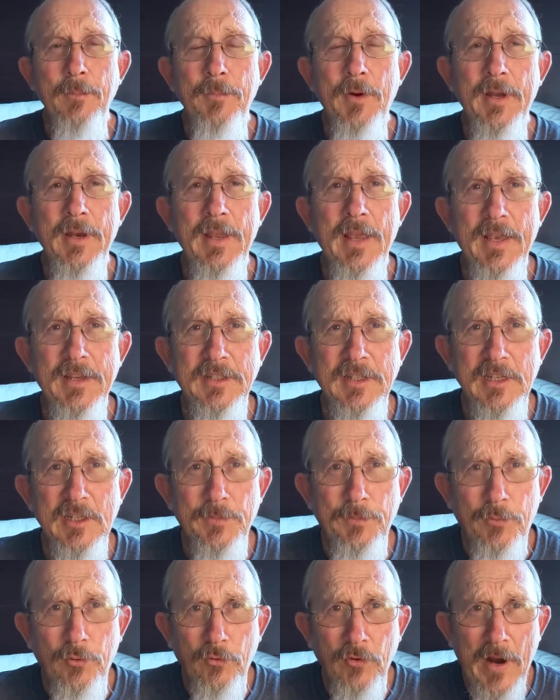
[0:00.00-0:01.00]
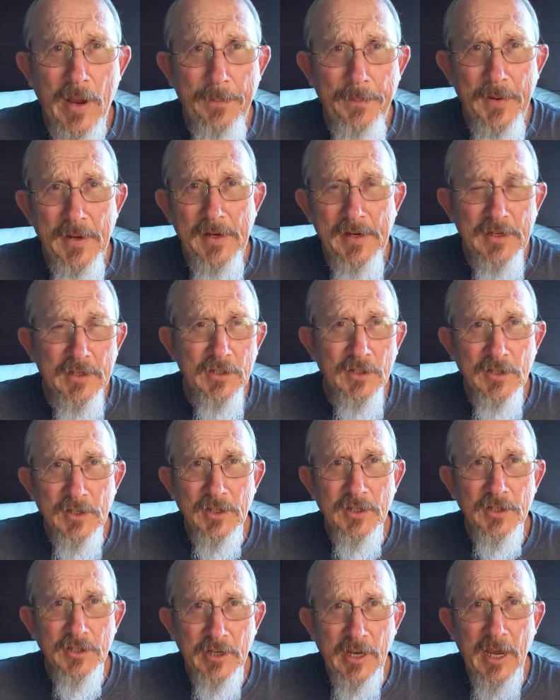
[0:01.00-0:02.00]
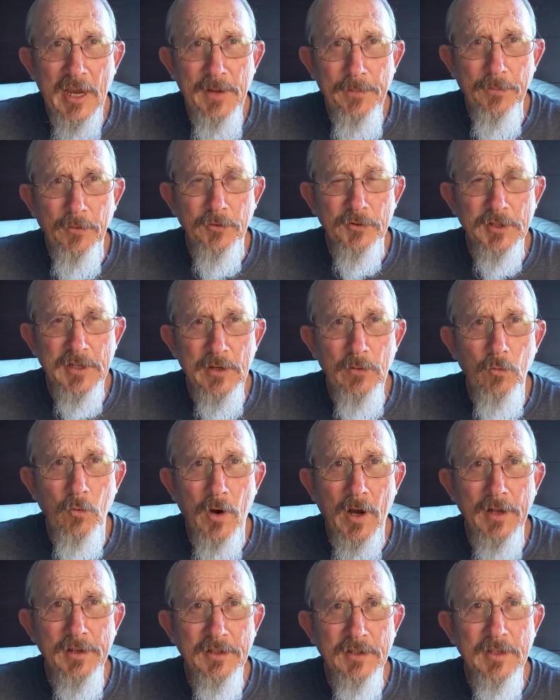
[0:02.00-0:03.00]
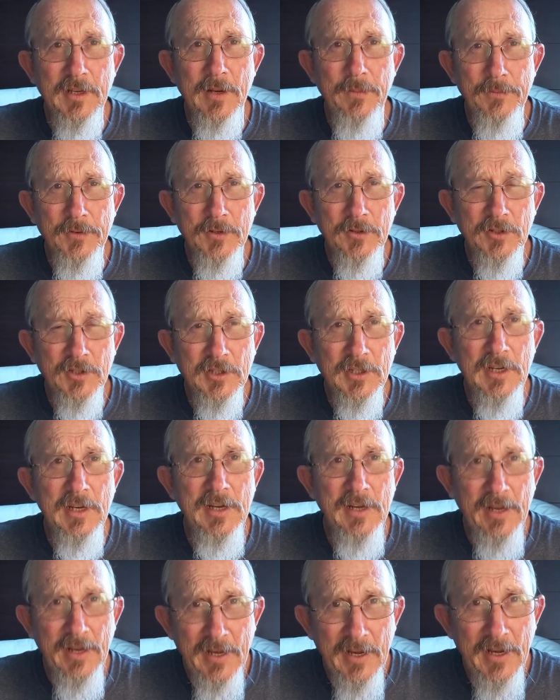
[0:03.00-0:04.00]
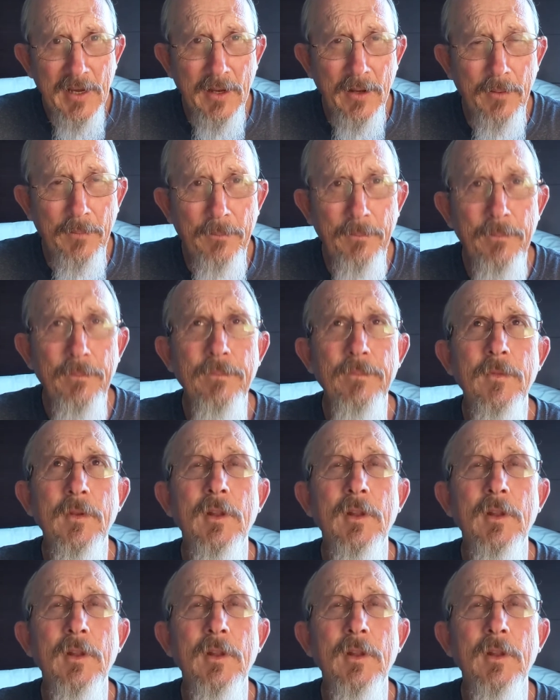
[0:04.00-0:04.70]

But as he's prepping his disciples, he wants them to see him